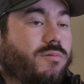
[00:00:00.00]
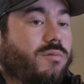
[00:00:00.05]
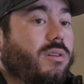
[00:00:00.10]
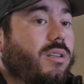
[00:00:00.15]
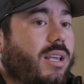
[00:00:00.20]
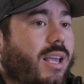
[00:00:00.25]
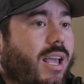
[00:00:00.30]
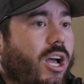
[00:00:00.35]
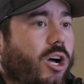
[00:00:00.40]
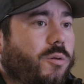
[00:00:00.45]

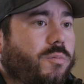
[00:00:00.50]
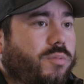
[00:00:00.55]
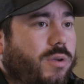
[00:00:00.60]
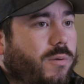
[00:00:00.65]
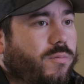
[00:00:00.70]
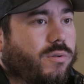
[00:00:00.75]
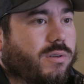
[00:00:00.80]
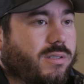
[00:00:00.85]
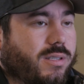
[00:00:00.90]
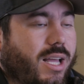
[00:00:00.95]
really helped
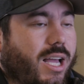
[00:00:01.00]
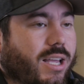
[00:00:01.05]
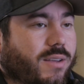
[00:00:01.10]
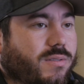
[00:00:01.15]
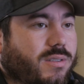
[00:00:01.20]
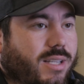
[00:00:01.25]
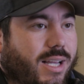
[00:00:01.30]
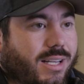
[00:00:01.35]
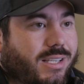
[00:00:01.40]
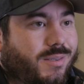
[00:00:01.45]
people's
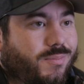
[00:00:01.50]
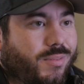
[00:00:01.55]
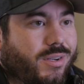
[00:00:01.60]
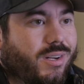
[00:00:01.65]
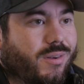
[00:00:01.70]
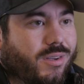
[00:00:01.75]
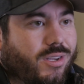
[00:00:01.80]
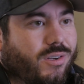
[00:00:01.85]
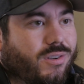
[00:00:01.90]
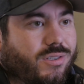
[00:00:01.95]
lives, that's been
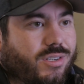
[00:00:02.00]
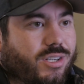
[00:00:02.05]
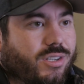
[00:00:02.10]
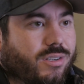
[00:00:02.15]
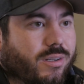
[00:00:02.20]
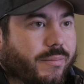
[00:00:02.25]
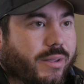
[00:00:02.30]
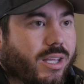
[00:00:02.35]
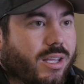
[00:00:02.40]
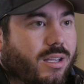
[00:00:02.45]
a huge deal
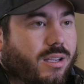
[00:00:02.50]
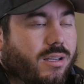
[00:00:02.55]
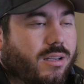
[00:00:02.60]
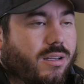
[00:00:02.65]
to me.